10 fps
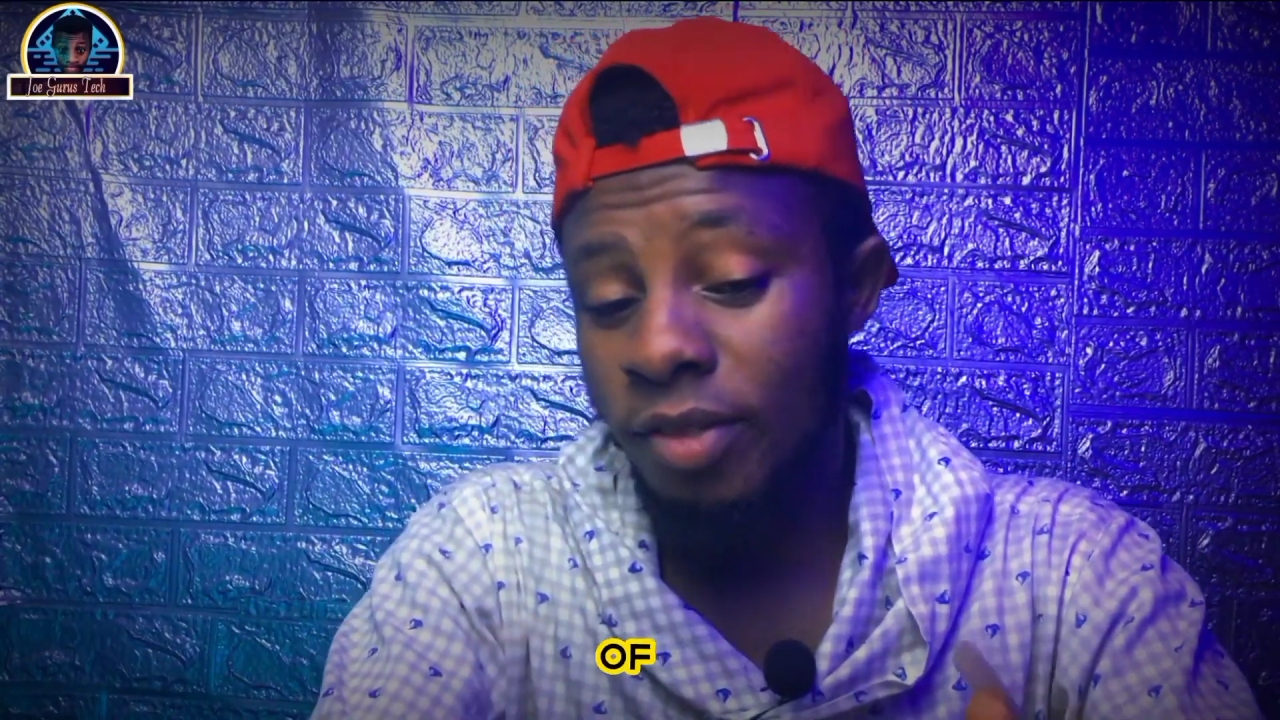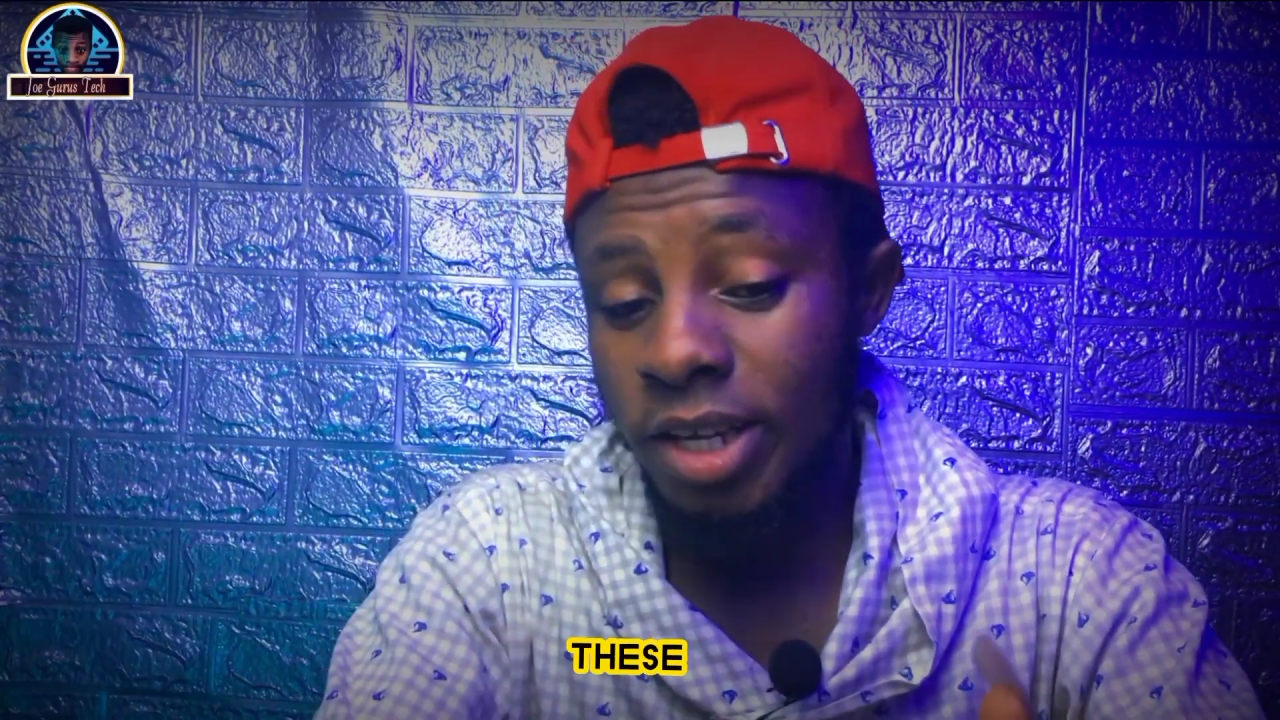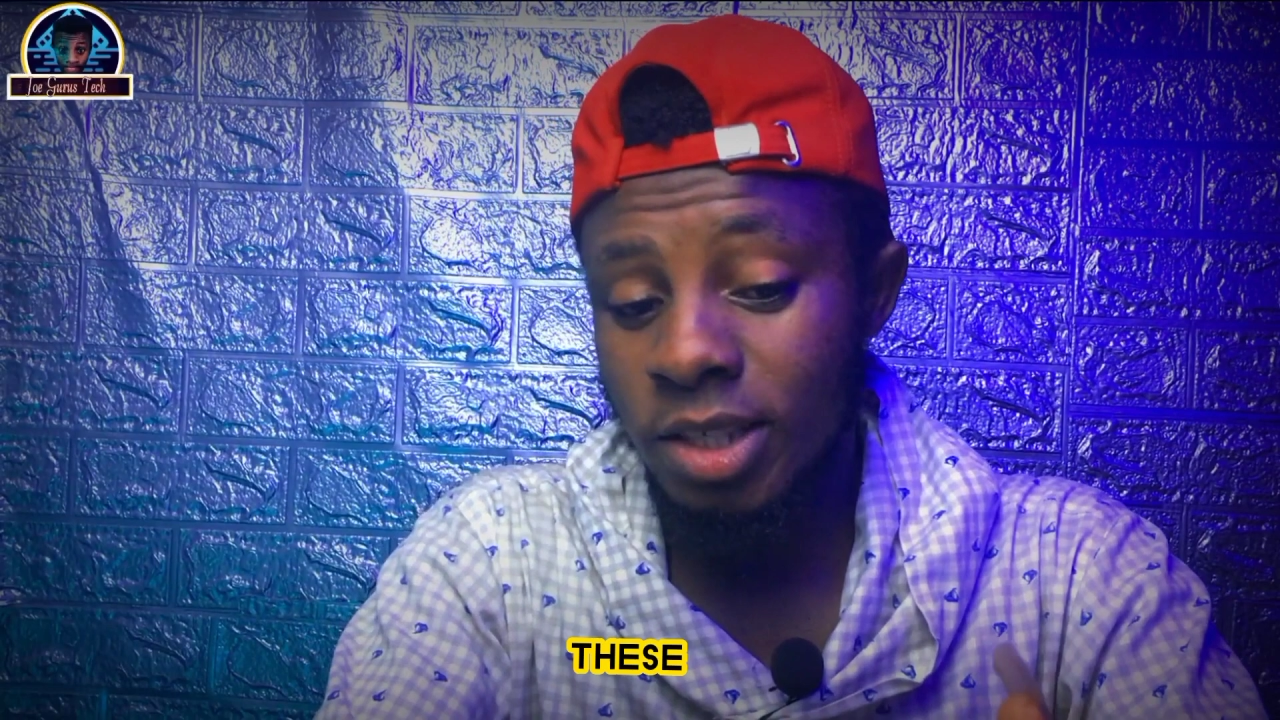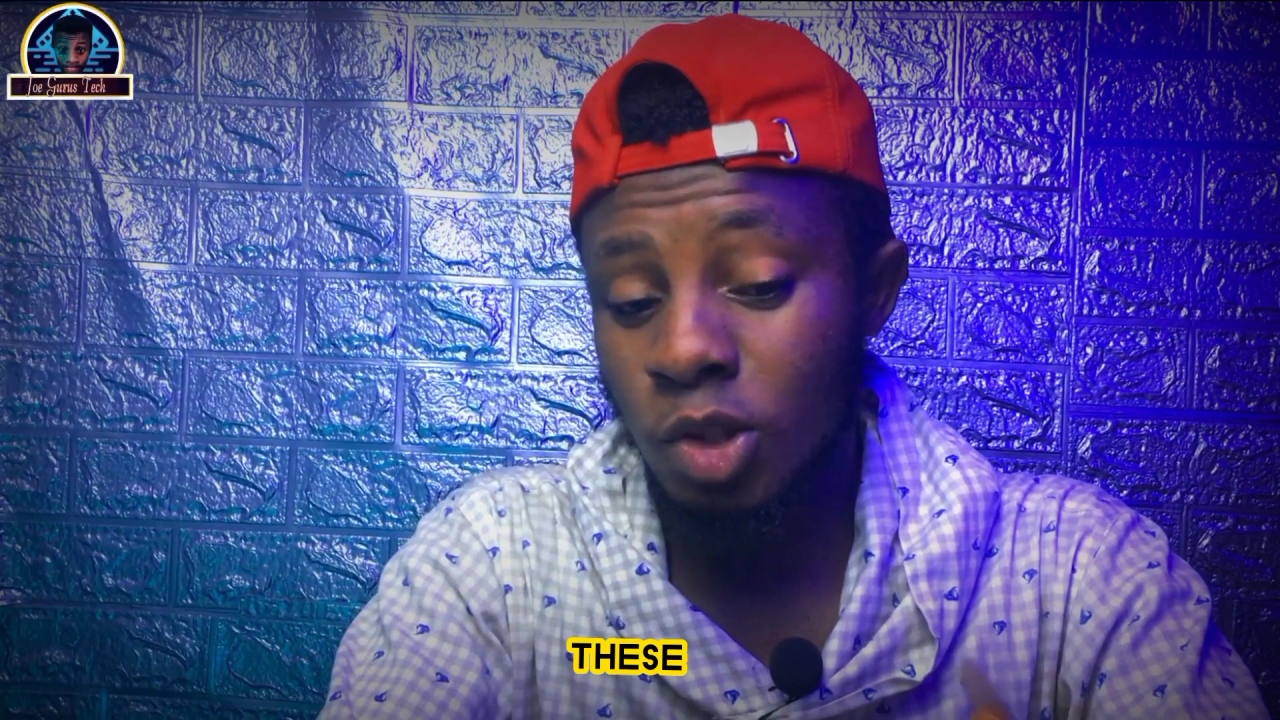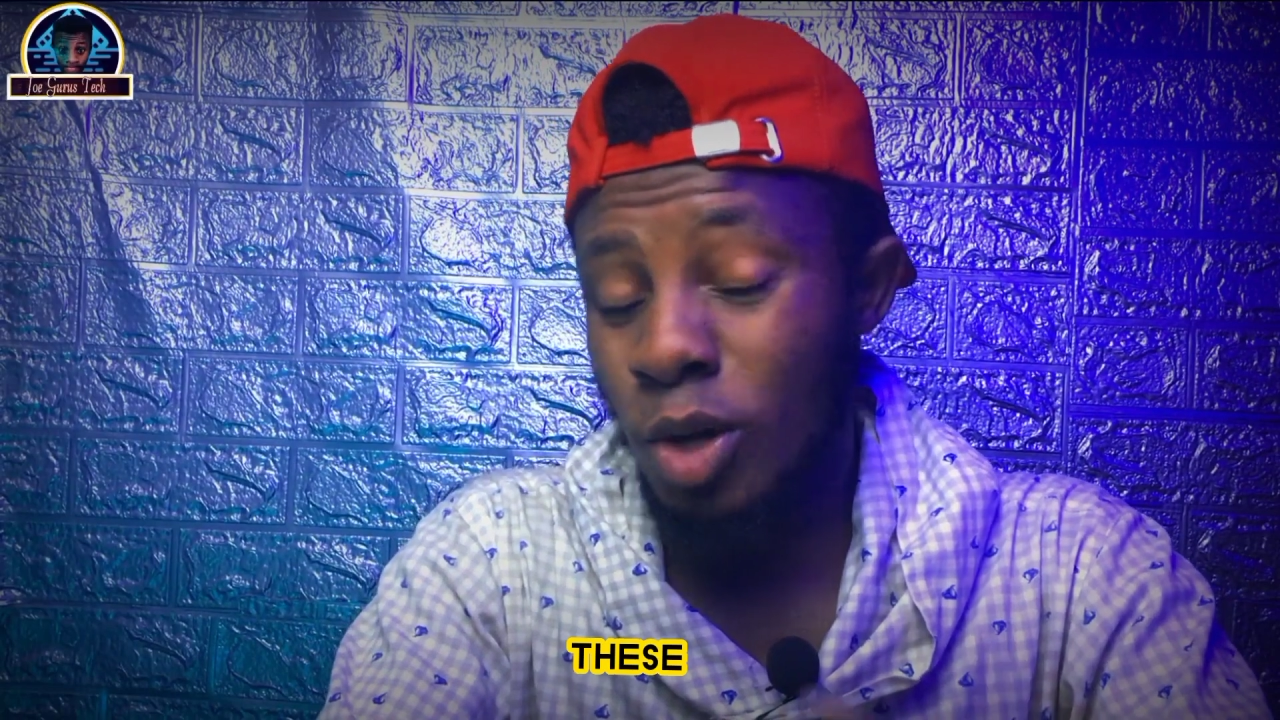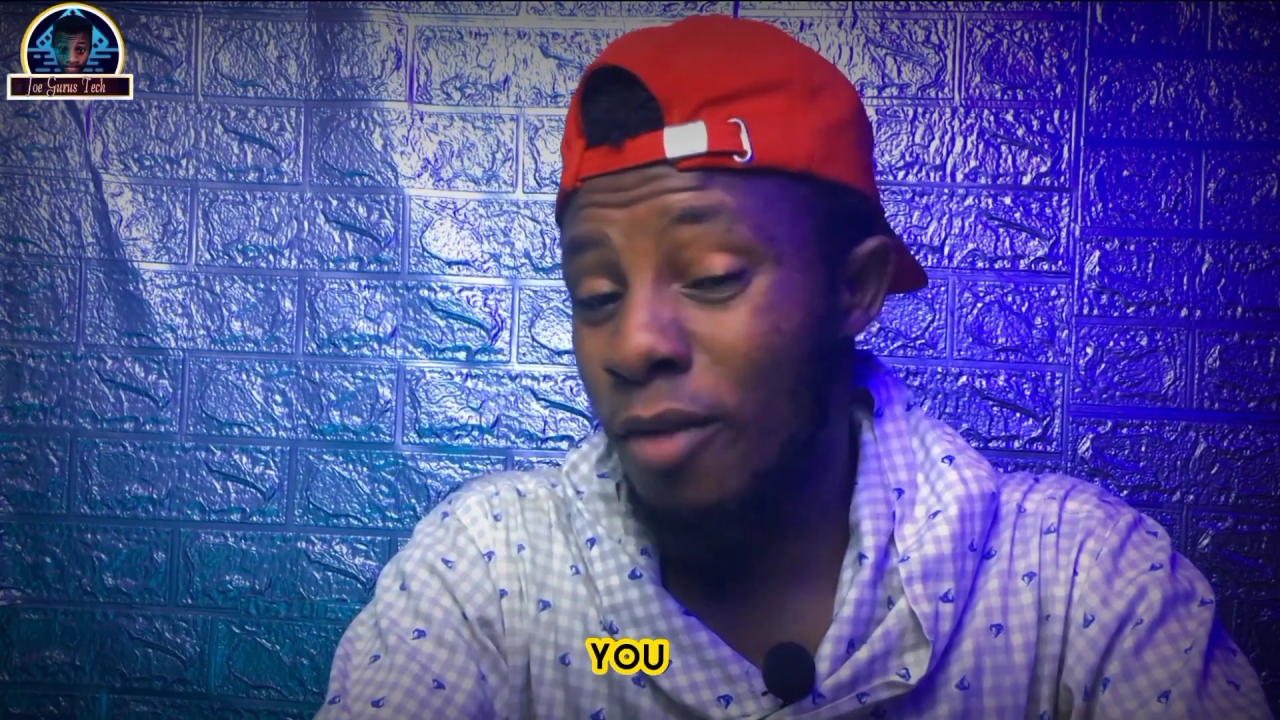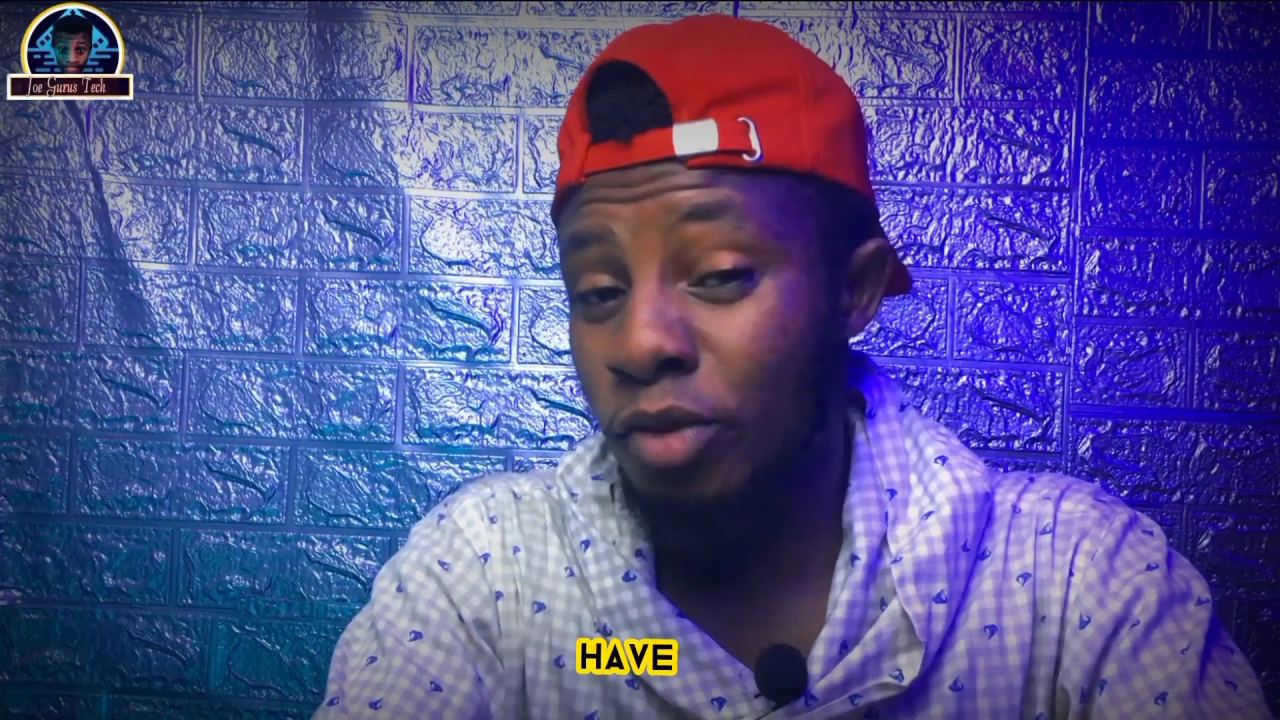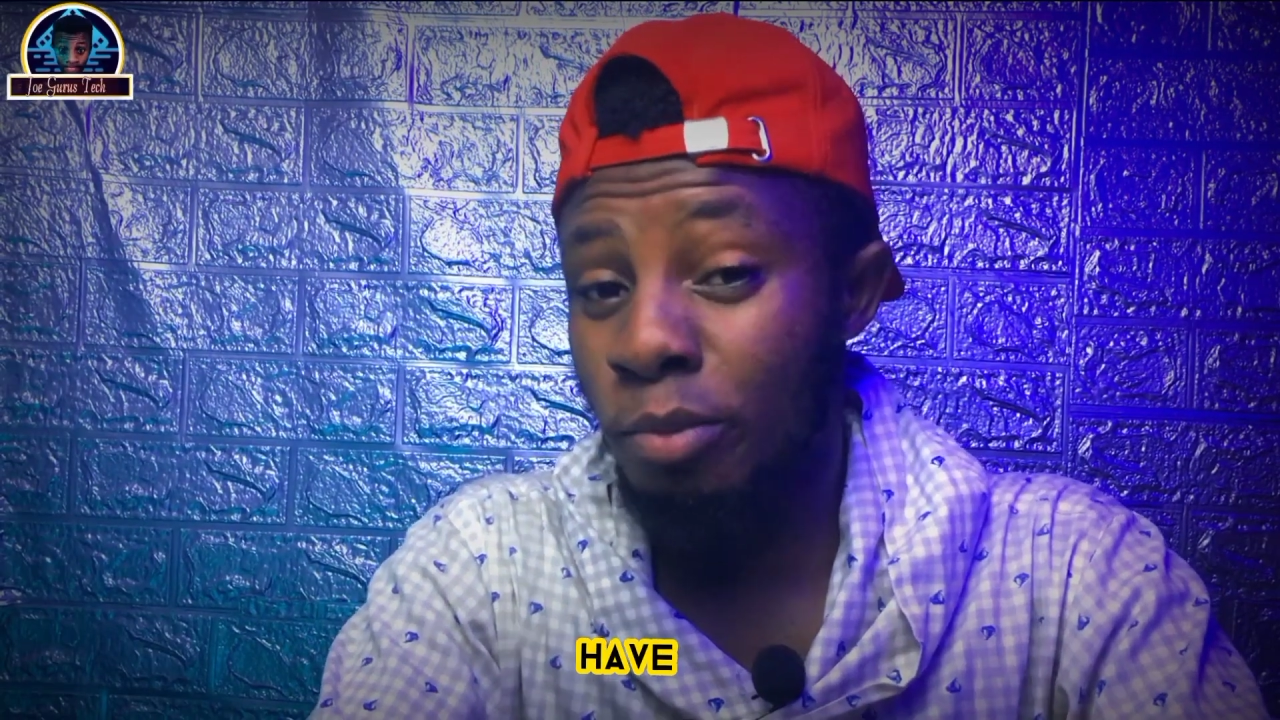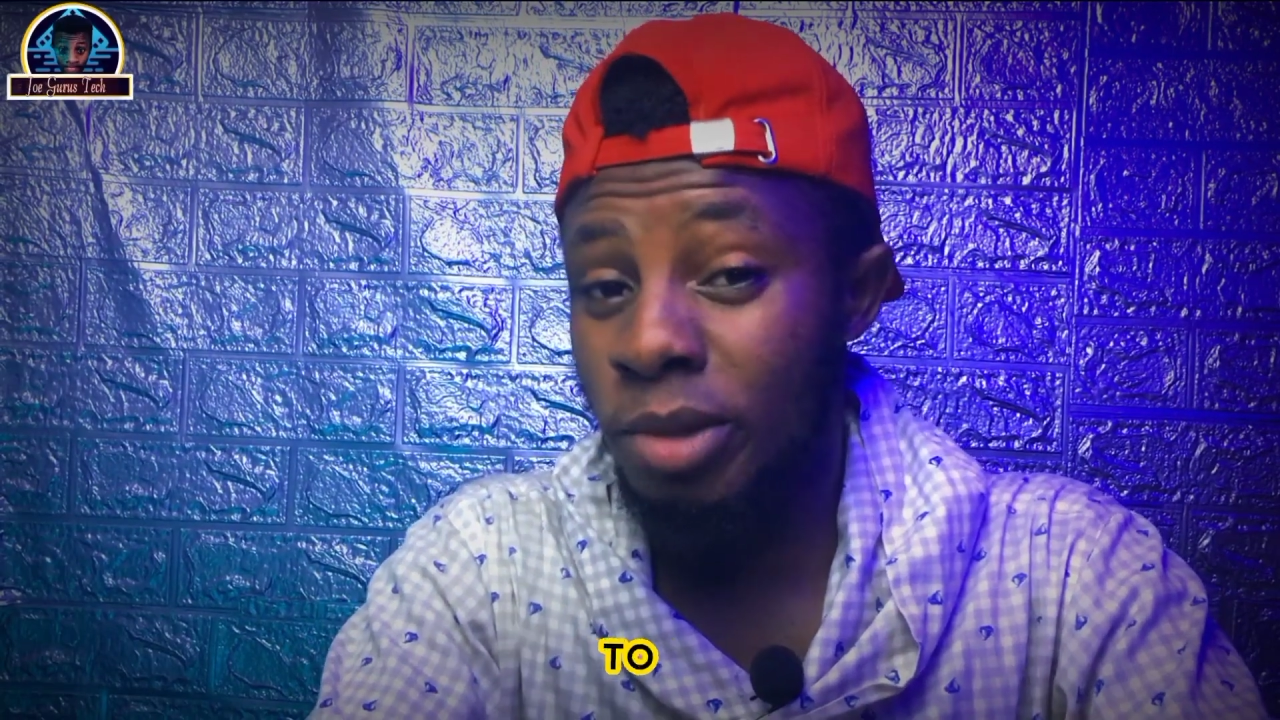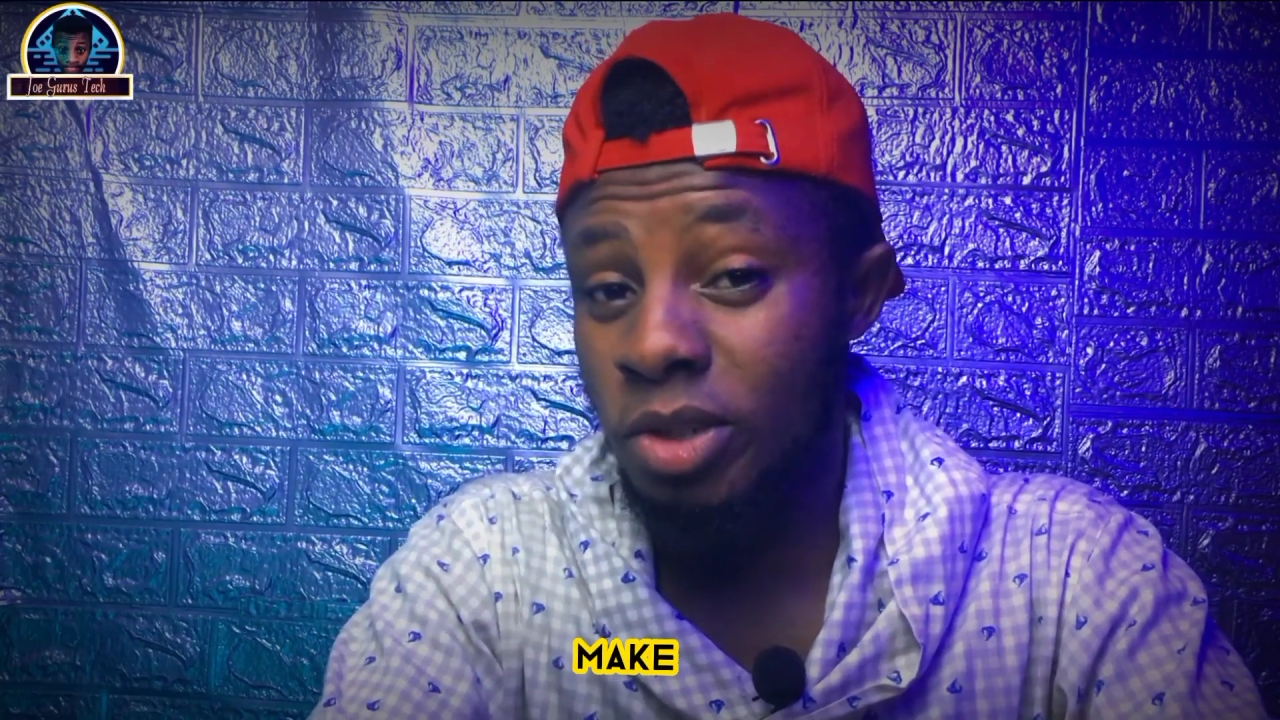this you have to make